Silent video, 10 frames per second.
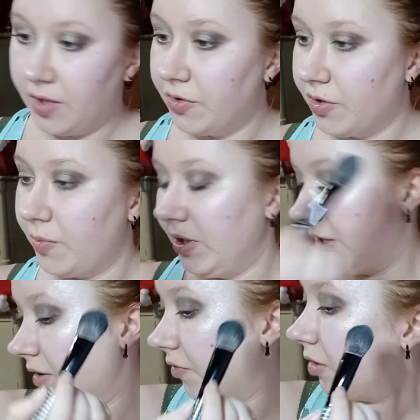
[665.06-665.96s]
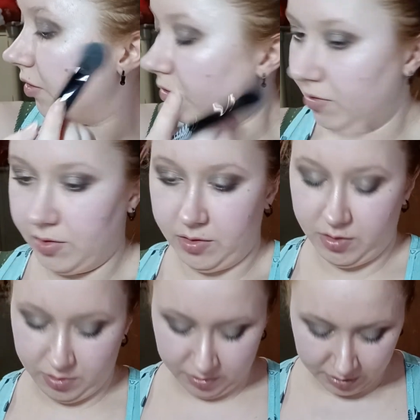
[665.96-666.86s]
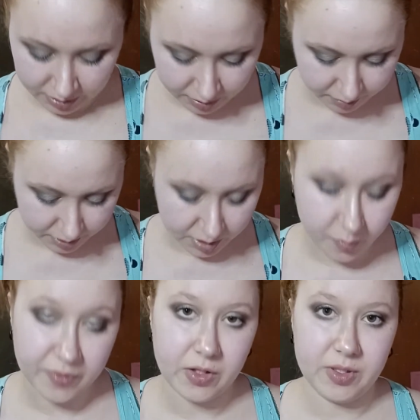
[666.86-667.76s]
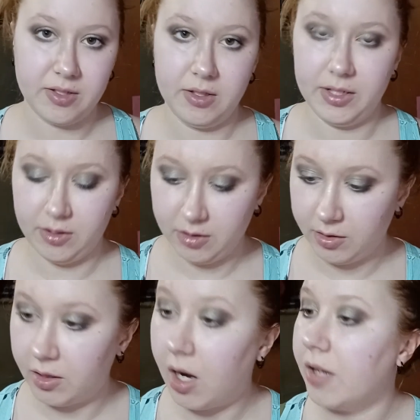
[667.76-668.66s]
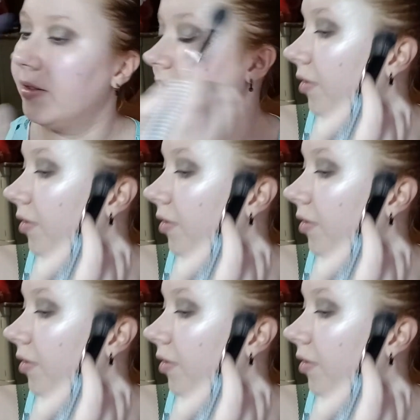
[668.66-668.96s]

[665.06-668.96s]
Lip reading: Just want to give a little help if I wasn't like coddling the